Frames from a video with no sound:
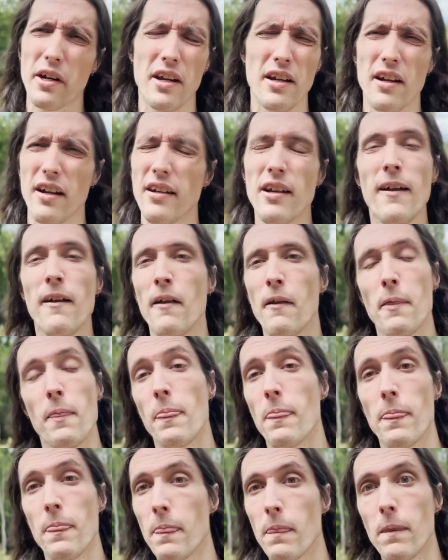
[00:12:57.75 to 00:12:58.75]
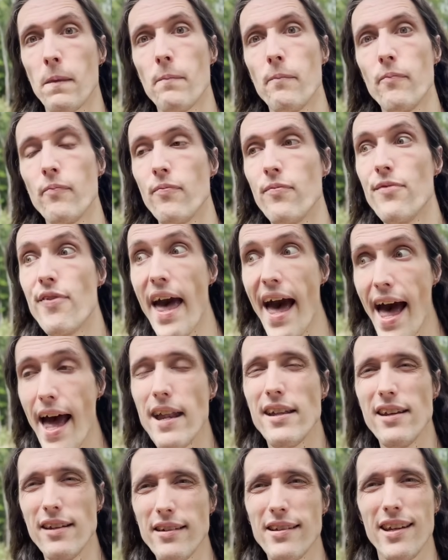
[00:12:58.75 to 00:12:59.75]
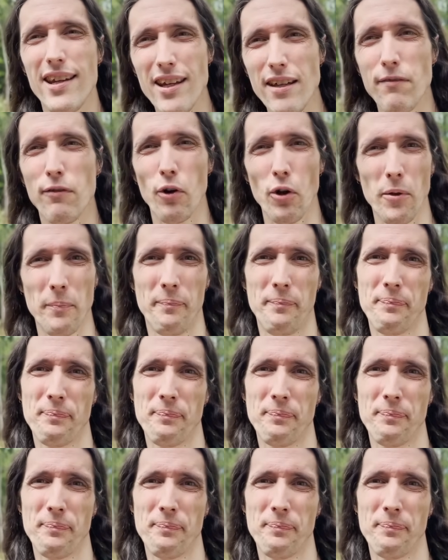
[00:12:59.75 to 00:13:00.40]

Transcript: And that is evil.